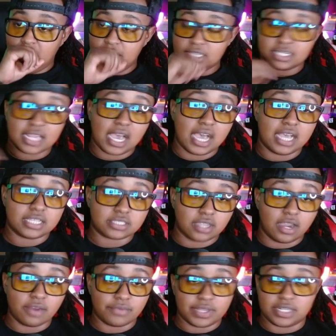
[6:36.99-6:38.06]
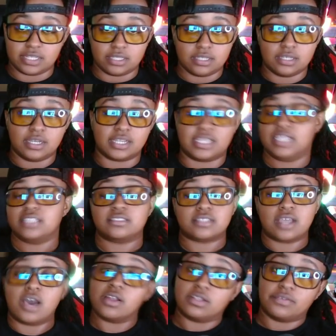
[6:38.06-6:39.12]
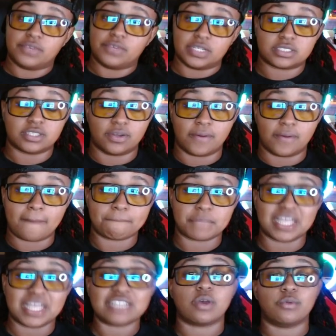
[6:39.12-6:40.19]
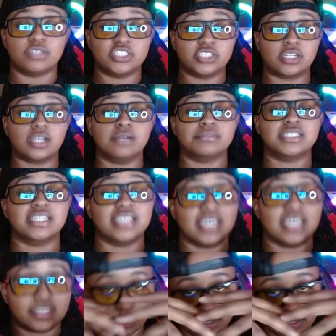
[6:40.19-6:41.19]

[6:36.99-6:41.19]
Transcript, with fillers: The odds are already against all of us. So that's why we should come together